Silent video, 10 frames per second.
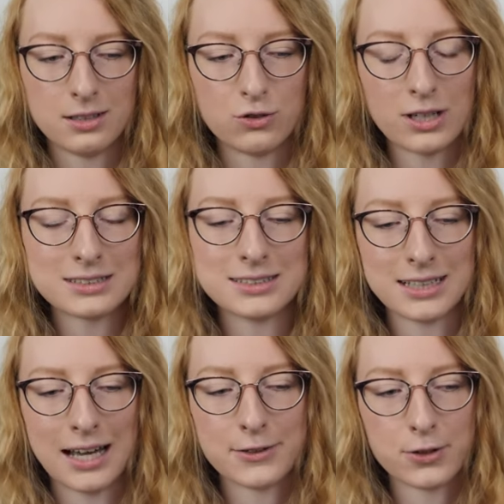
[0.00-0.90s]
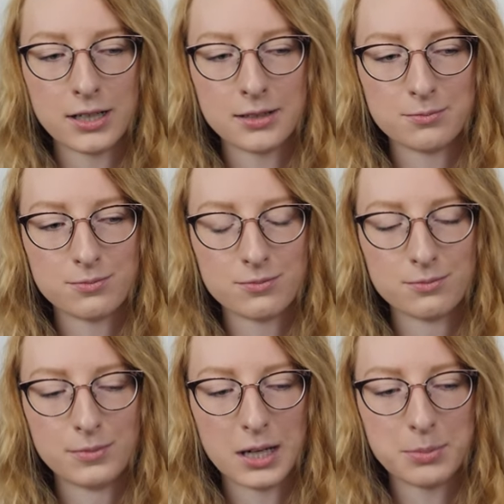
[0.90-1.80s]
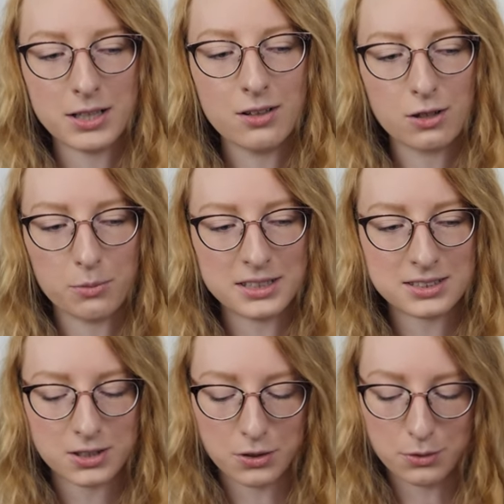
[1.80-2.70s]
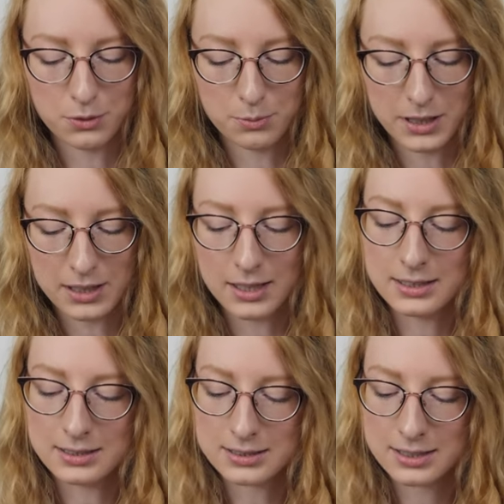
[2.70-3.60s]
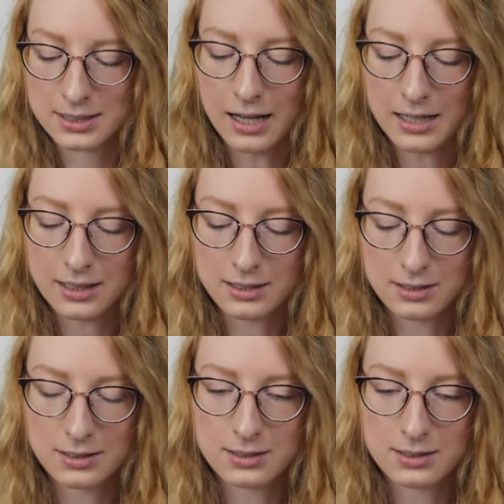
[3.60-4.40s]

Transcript: The dresses category might be a little bit skewed because I